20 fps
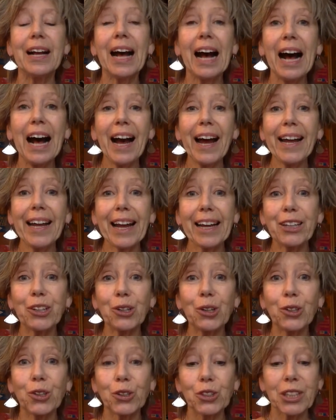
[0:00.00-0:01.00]
Hi, I
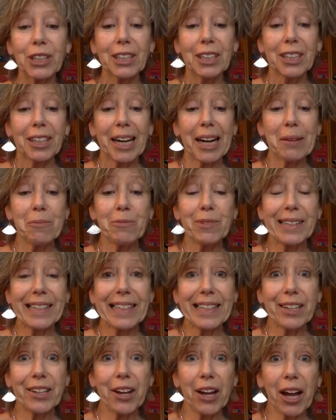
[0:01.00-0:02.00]
called. I'm
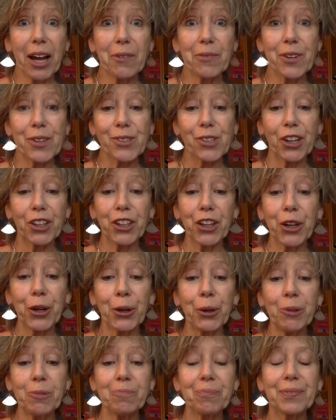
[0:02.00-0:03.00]
really nervous. Are
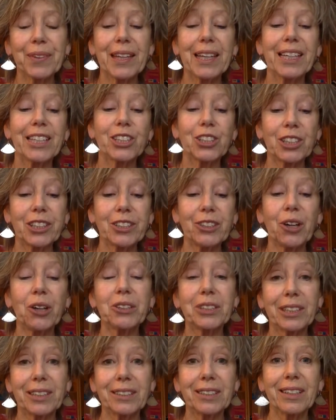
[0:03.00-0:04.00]
you? She
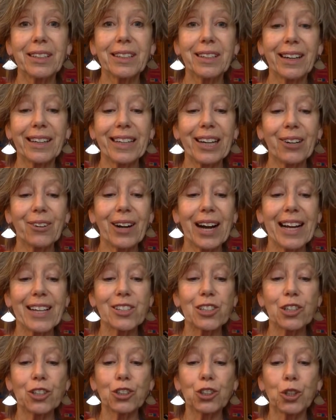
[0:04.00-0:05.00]
nodded, and her
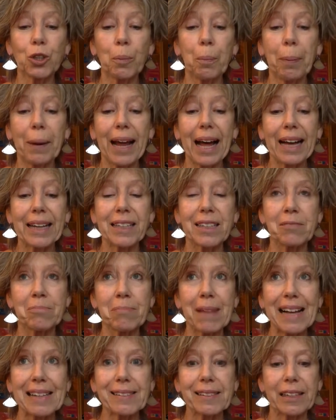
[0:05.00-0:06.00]
eyes looked all black and
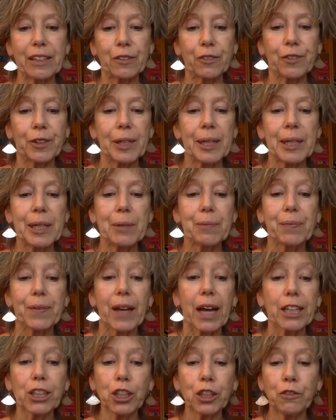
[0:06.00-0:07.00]
massive.
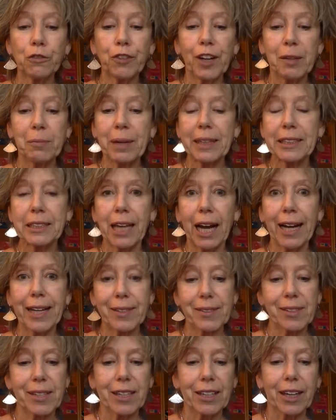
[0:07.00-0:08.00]
I couldn't find my
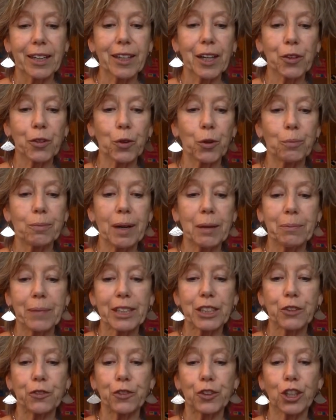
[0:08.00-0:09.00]
tights, and I thought Mum
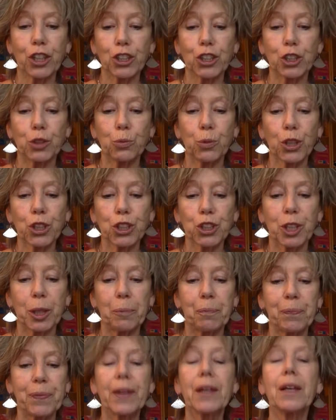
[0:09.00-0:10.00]
might have forgotten to wash them.